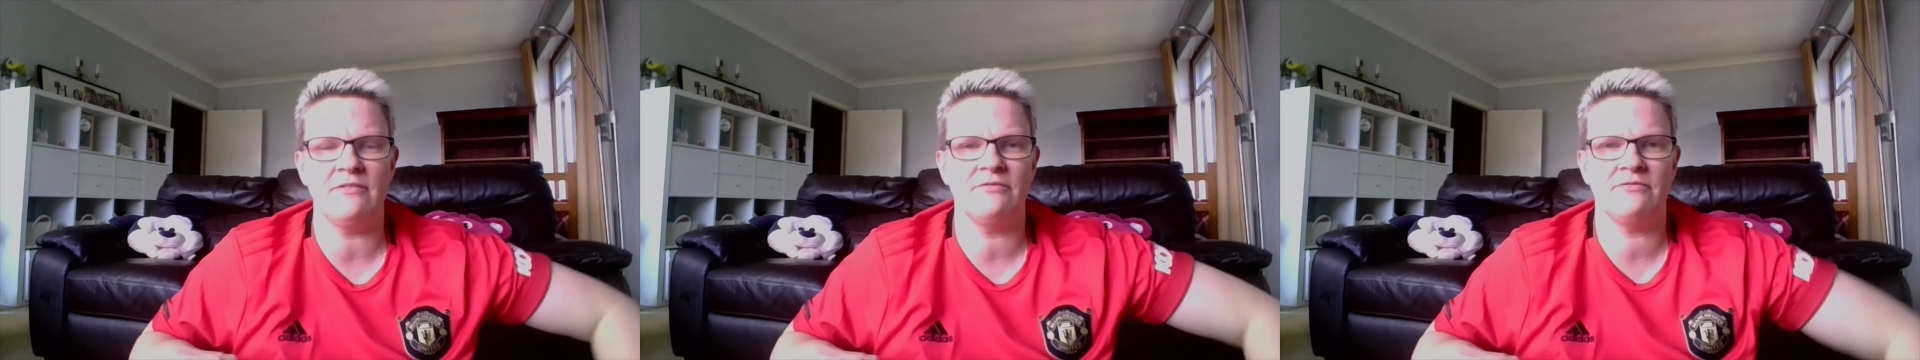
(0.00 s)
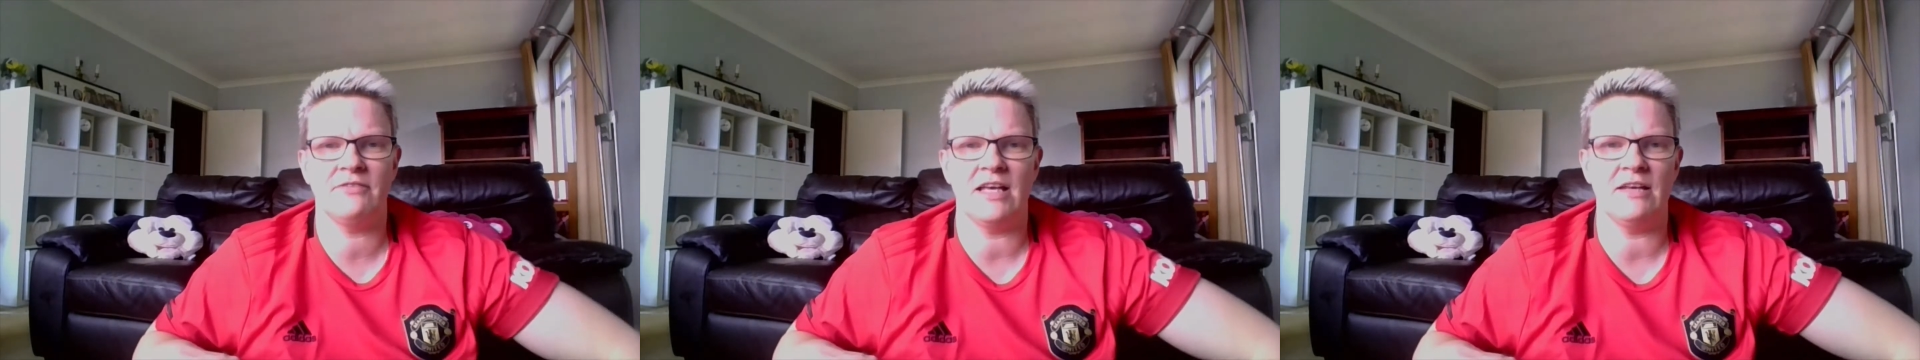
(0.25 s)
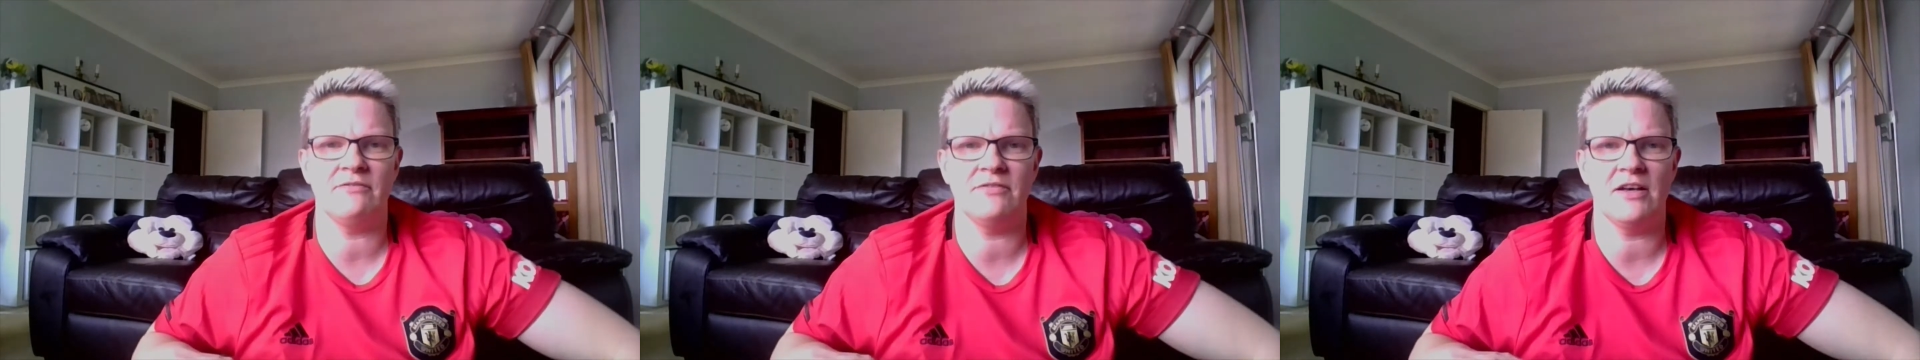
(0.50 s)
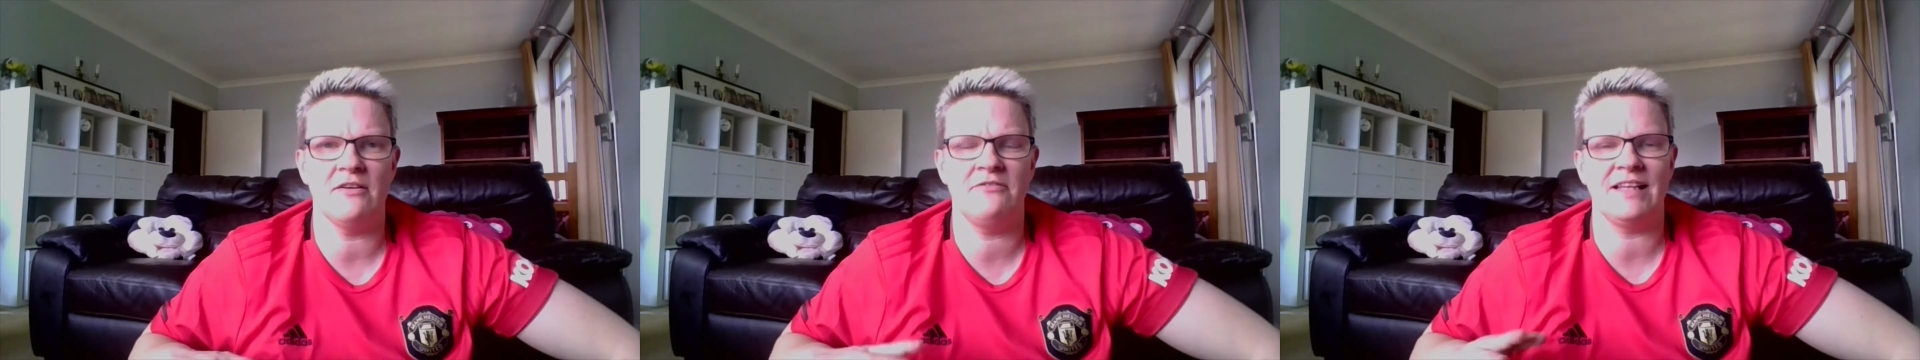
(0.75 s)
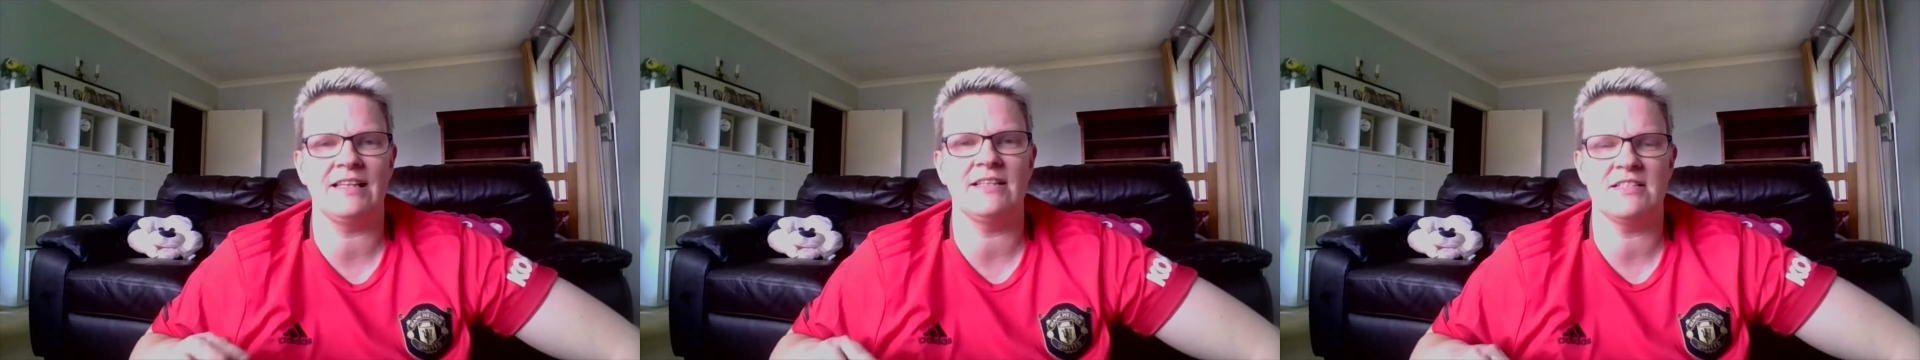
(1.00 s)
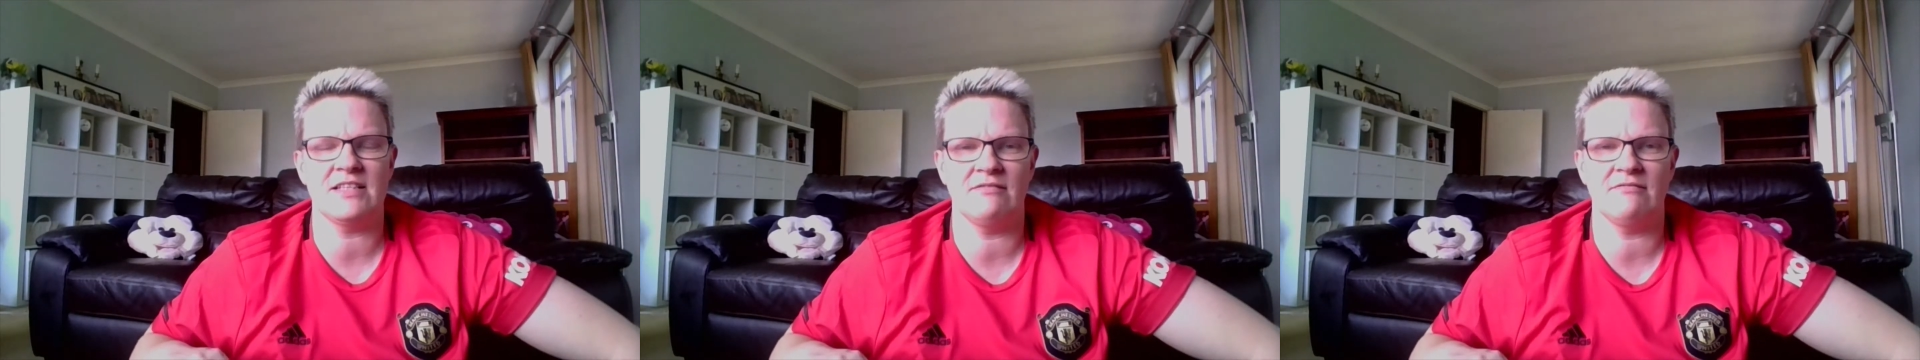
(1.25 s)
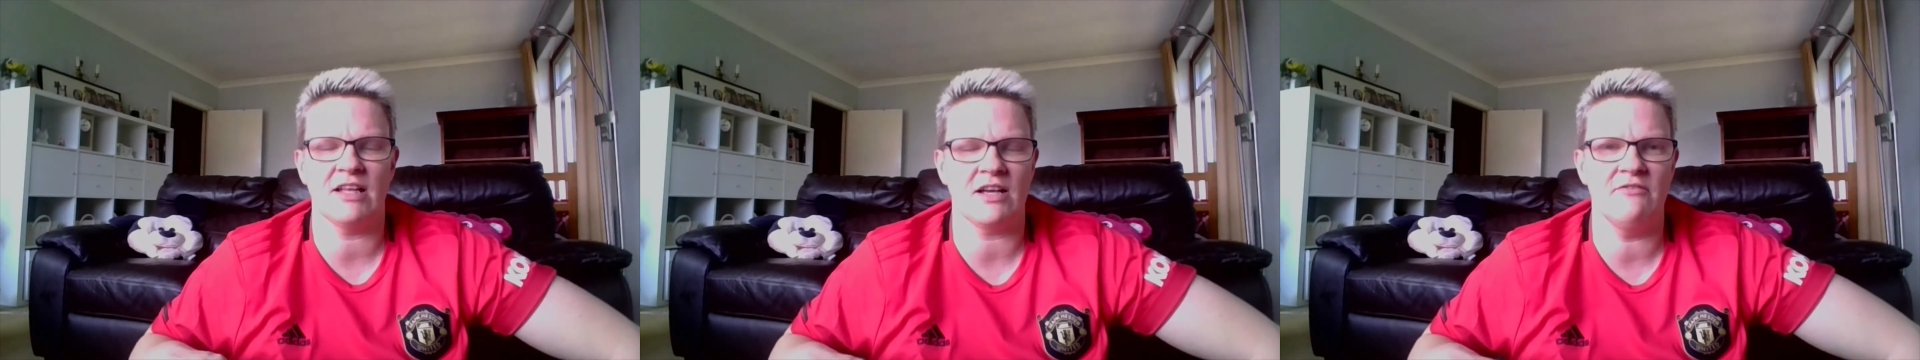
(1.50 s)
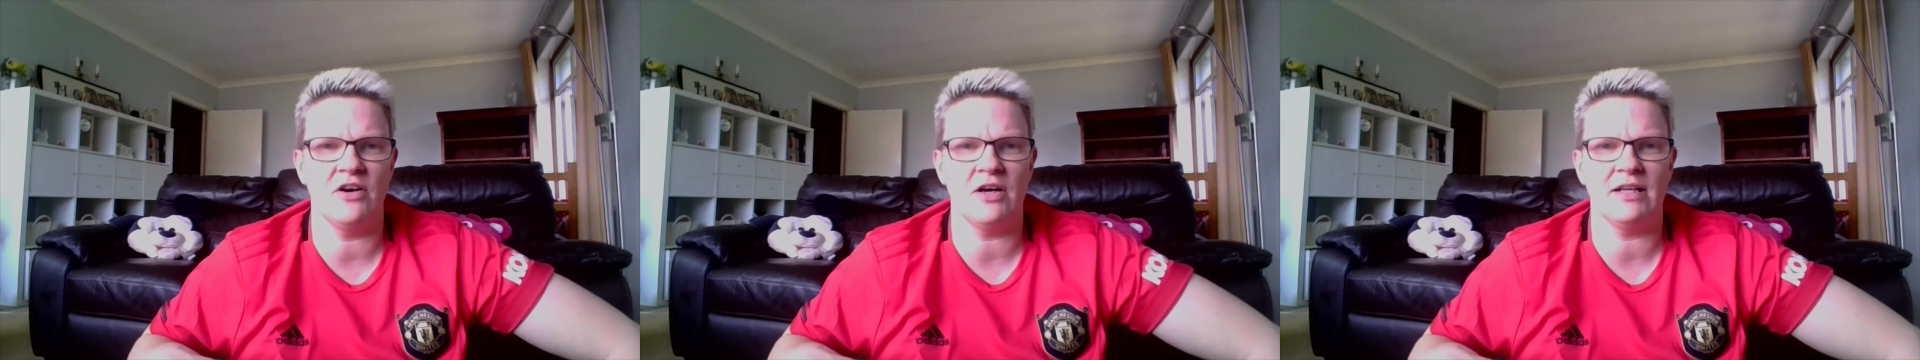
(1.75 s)
If if a fiddle is a, like a
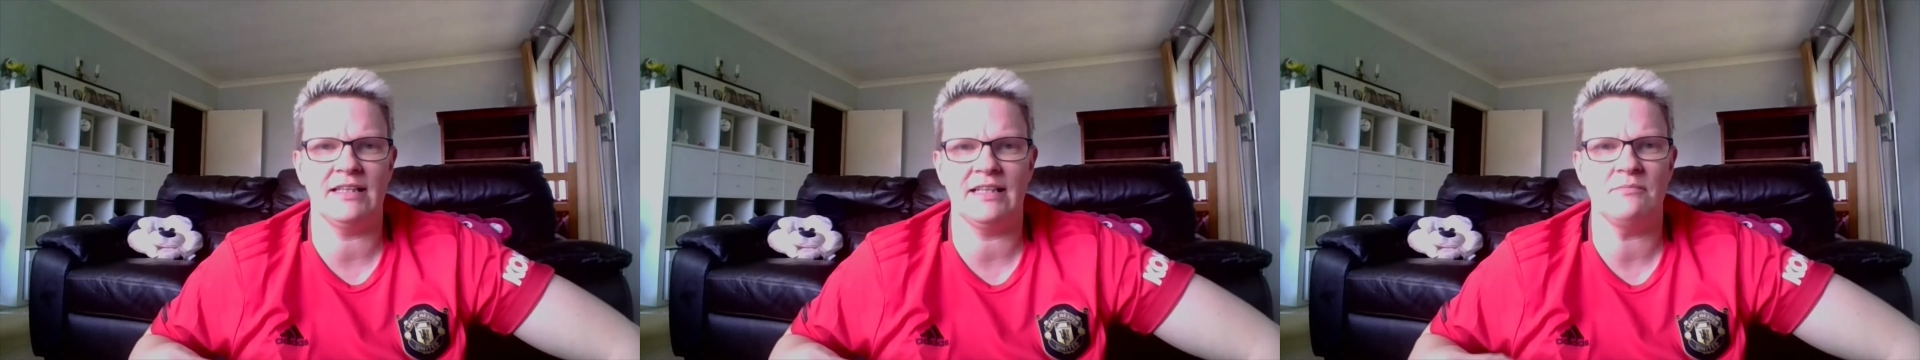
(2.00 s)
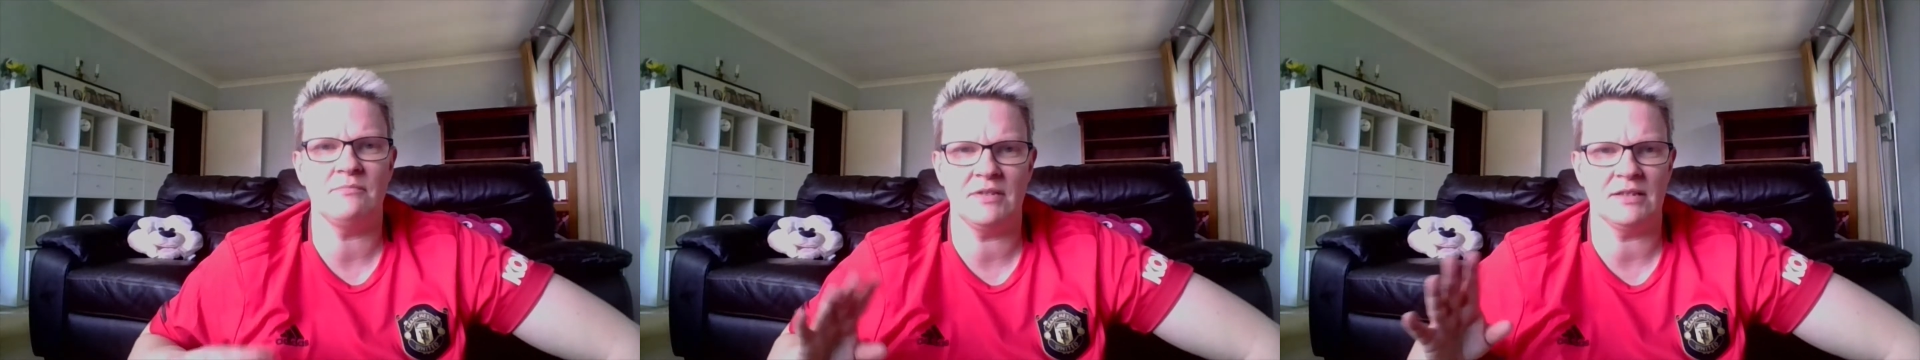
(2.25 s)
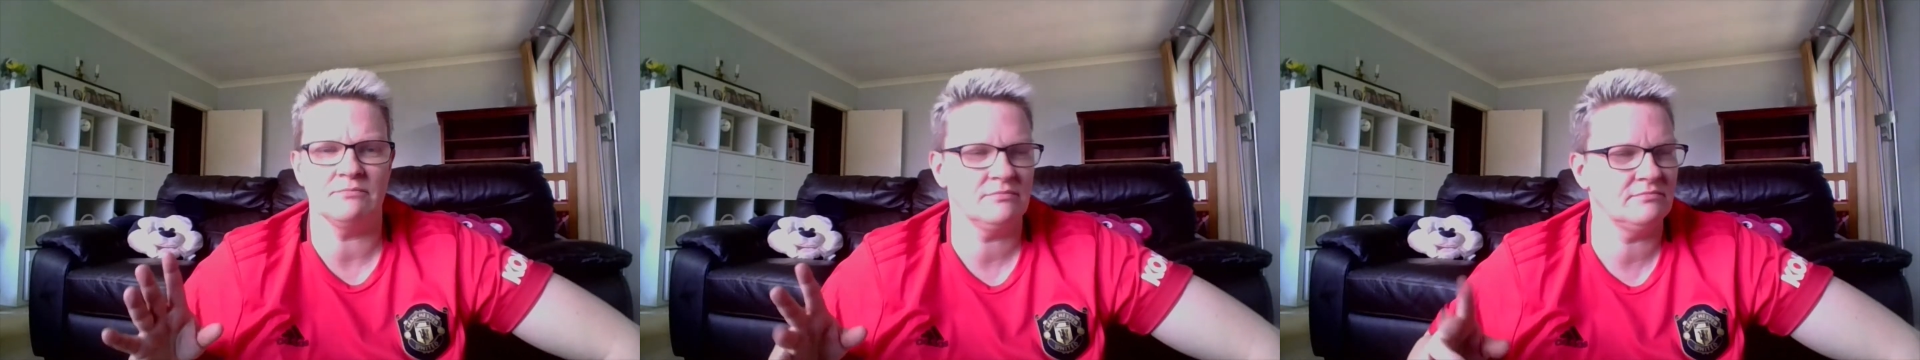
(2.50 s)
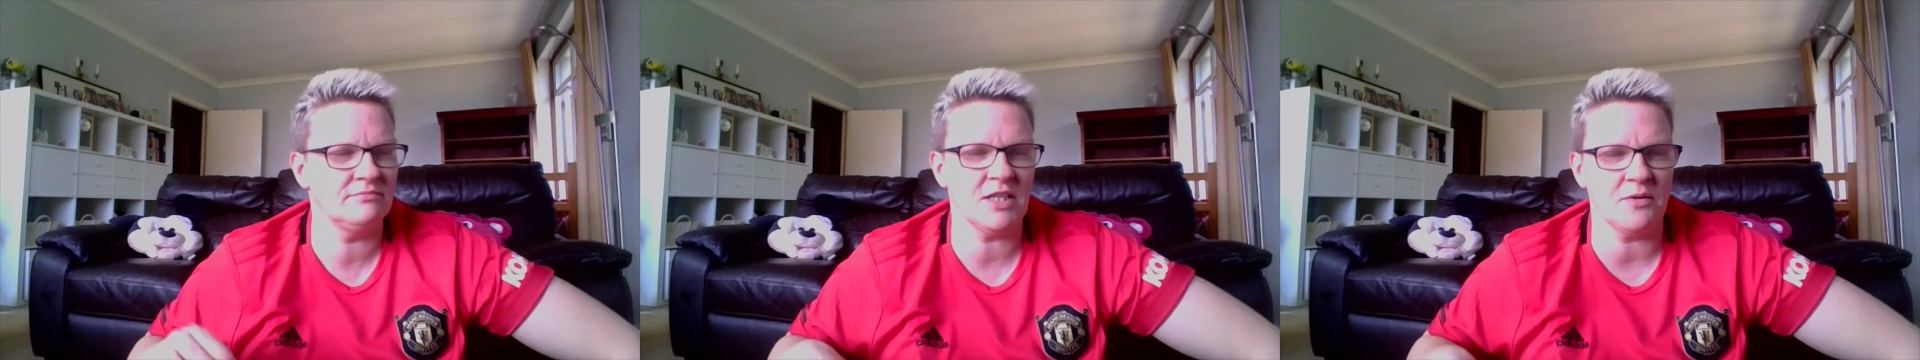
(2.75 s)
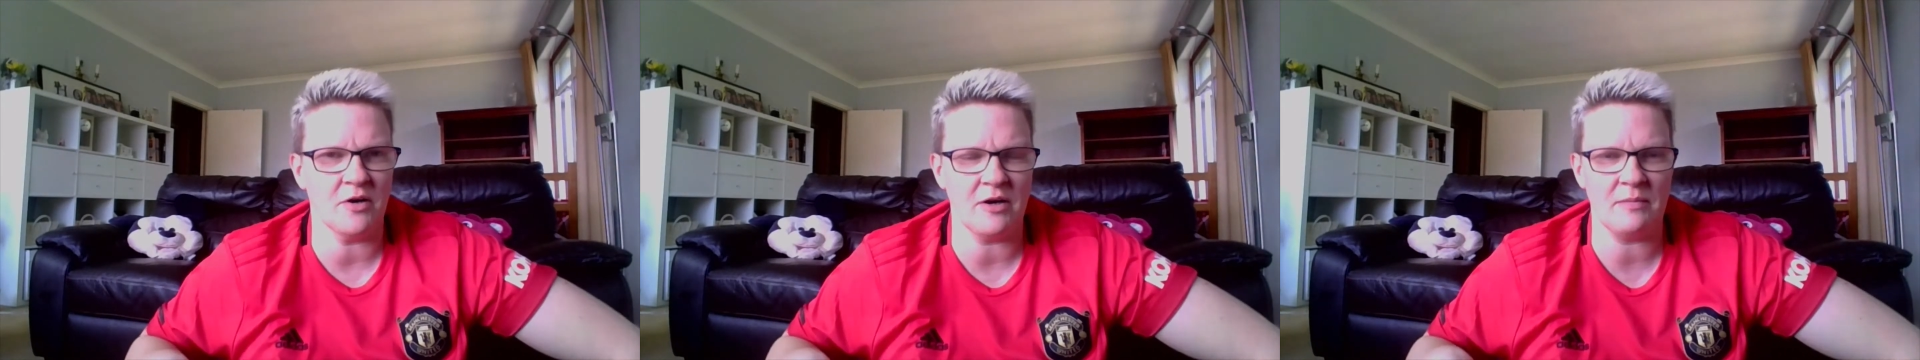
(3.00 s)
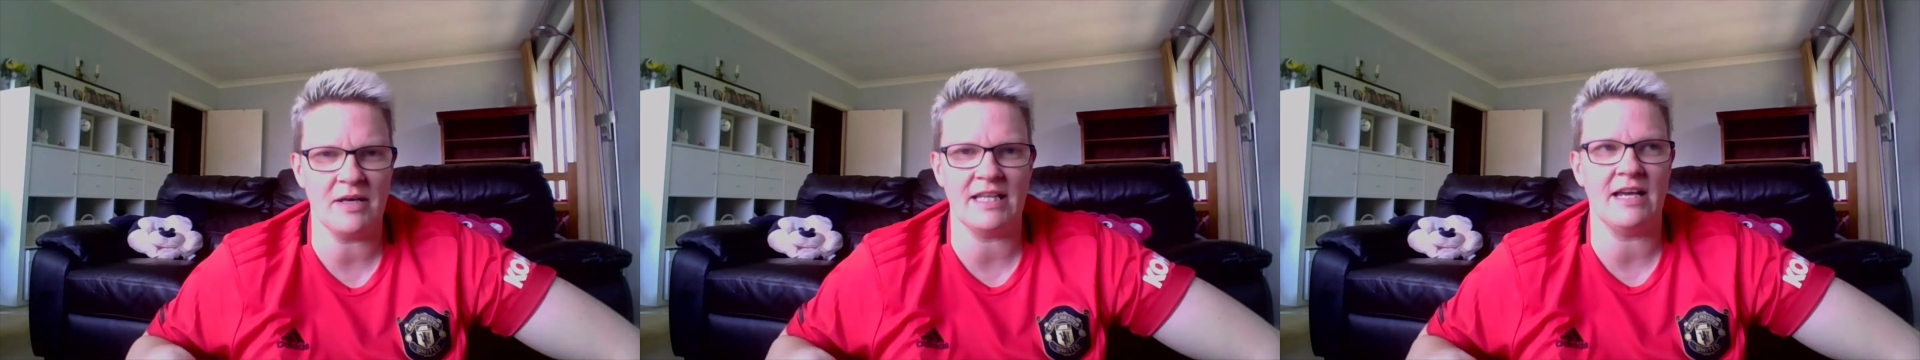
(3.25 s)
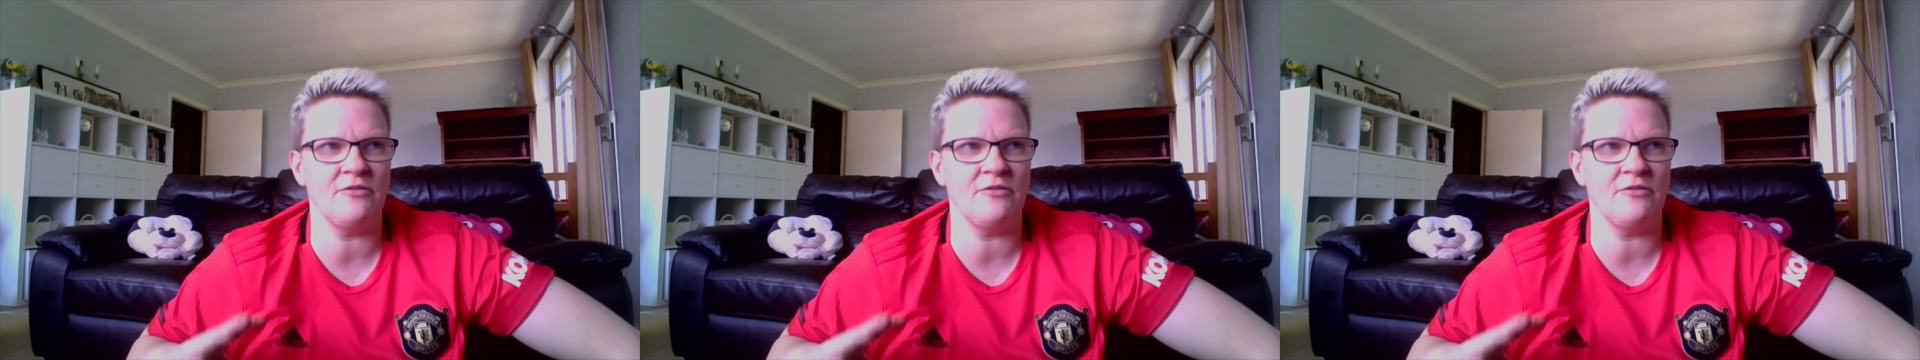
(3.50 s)
violin, but don't worry about that.